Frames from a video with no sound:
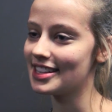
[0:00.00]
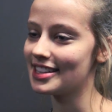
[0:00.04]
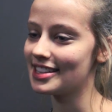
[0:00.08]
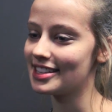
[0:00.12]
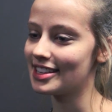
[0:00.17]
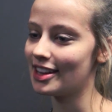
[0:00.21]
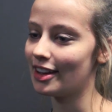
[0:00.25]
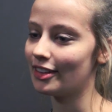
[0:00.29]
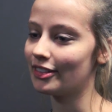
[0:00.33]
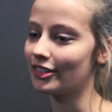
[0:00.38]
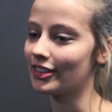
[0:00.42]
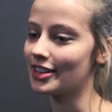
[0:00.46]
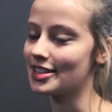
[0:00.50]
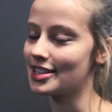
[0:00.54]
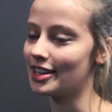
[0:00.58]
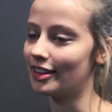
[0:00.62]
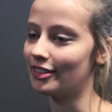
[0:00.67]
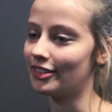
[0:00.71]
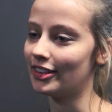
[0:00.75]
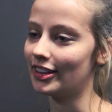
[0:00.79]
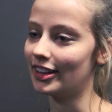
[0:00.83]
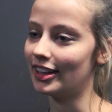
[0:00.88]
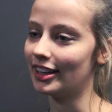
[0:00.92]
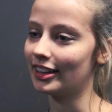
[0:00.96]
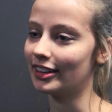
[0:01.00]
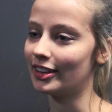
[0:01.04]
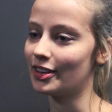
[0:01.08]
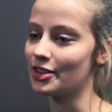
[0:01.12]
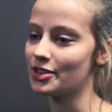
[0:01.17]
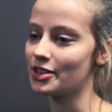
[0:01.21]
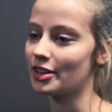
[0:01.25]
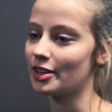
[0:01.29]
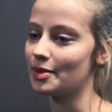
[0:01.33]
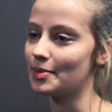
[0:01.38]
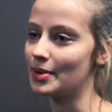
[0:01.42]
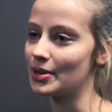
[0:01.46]
and stuff because I feel like
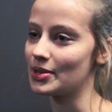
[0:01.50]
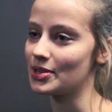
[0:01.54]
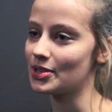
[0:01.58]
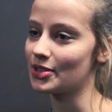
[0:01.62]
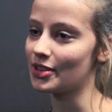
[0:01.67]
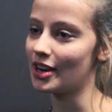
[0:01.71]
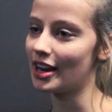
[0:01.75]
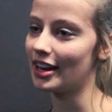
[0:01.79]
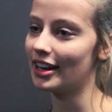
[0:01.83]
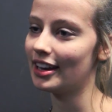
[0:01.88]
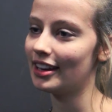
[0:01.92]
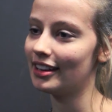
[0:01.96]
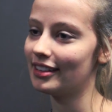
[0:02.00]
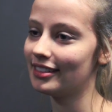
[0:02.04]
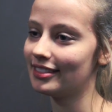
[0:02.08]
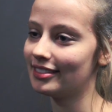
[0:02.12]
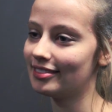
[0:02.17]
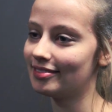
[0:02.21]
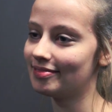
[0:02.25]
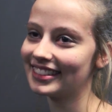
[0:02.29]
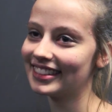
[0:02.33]
those are the most threatening.